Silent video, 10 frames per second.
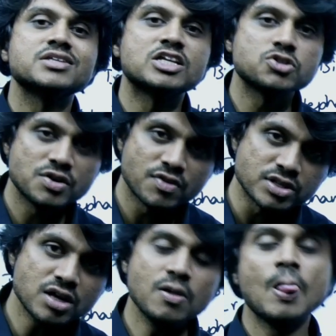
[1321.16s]
sanctuary for
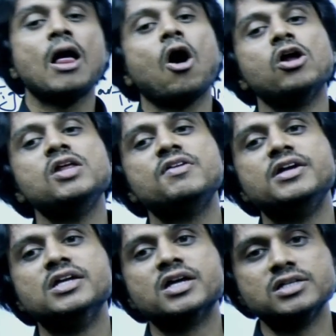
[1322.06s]
the olive
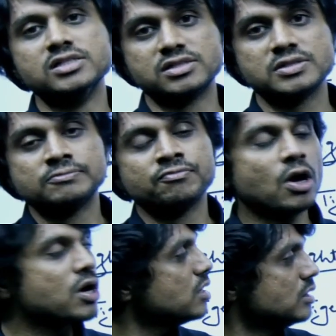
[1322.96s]
ridley turtles.
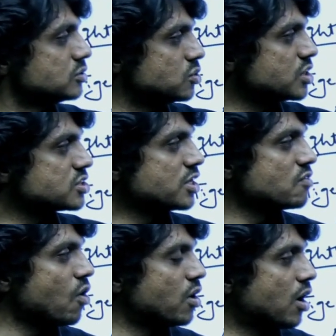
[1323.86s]
Okay, so such kind of
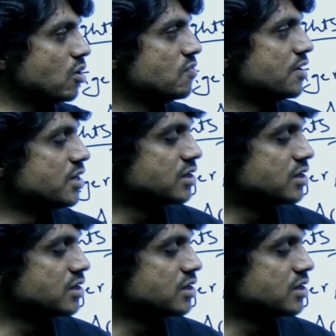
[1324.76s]
olive ridley